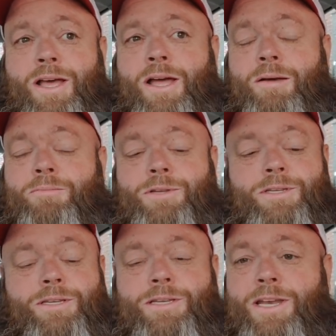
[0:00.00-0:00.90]

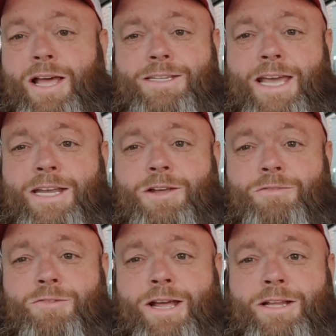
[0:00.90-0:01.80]
not taking no
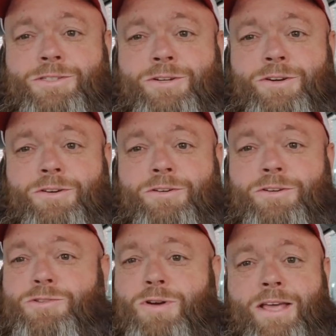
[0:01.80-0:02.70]
for an answer,
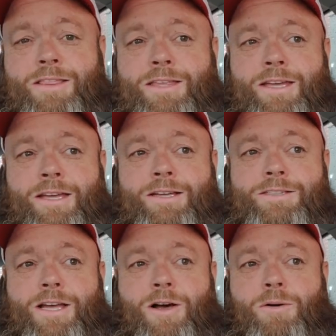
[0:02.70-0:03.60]
trying
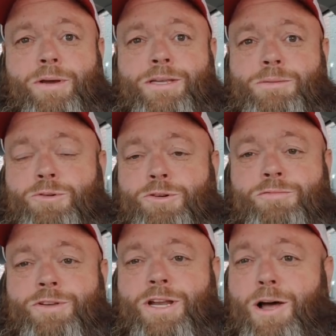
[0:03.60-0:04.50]
things, always
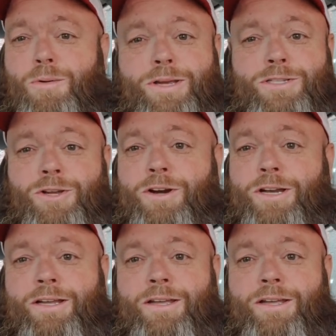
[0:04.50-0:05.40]
improvement, always
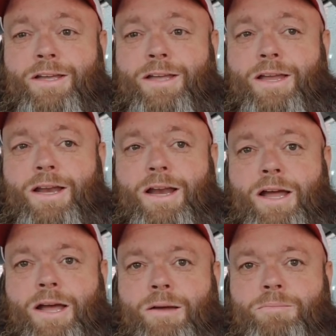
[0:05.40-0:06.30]
learning.
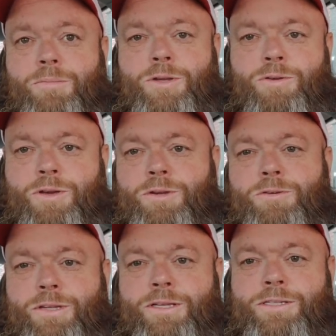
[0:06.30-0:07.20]
You can
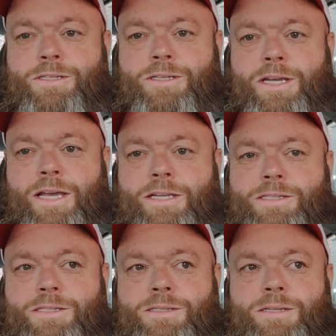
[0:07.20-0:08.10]
do this.
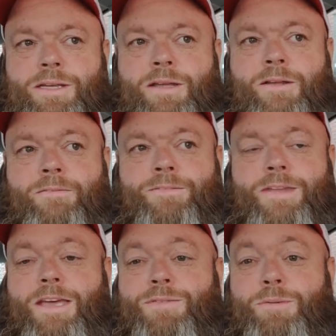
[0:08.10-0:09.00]

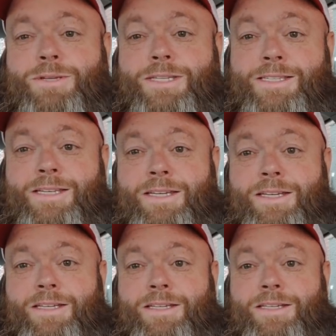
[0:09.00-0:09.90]
If it was easy,
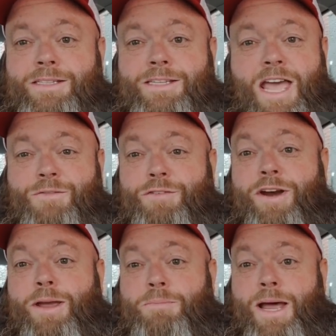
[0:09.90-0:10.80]
every
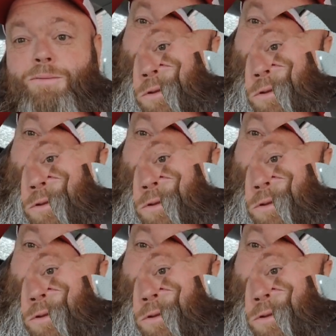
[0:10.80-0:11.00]
freaking body